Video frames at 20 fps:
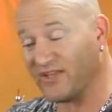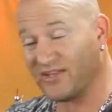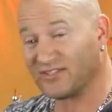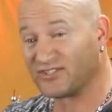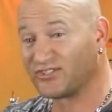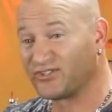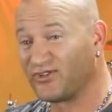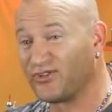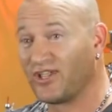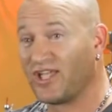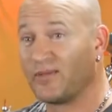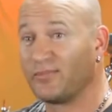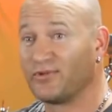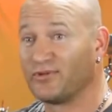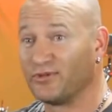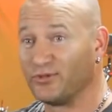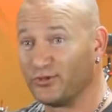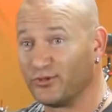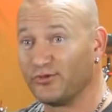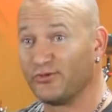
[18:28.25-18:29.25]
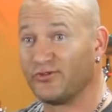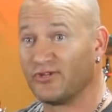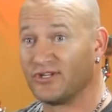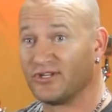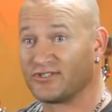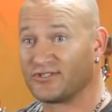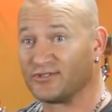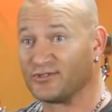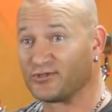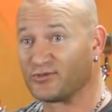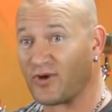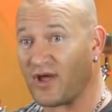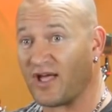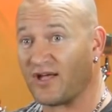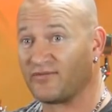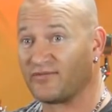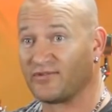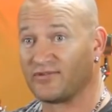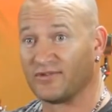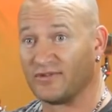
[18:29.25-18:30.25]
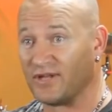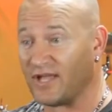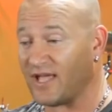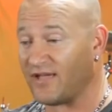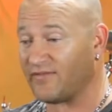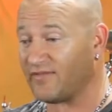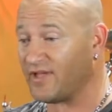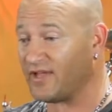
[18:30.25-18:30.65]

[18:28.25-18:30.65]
still able to do this and travel and have